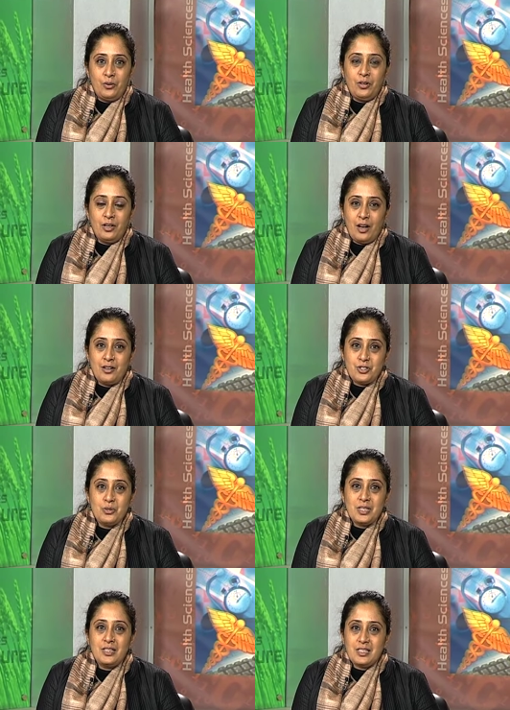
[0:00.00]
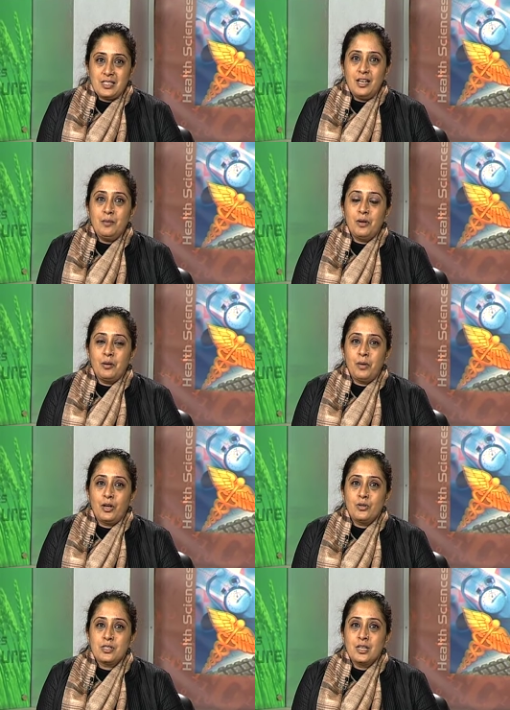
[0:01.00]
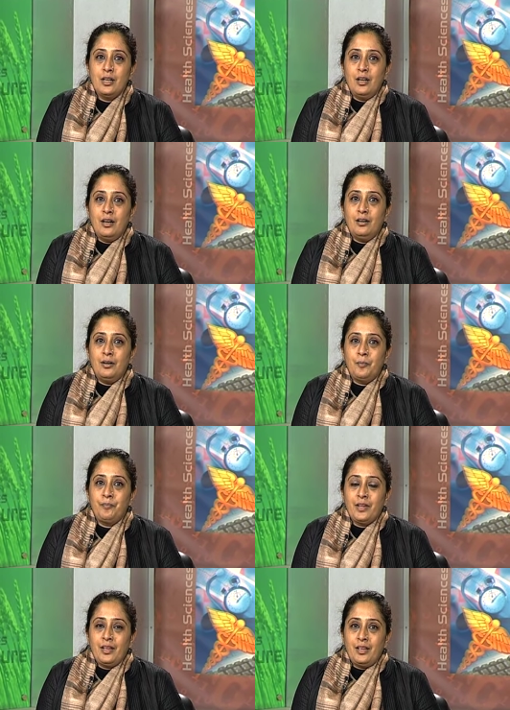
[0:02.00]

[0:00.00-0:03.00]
you know Karnad is using this statement because um,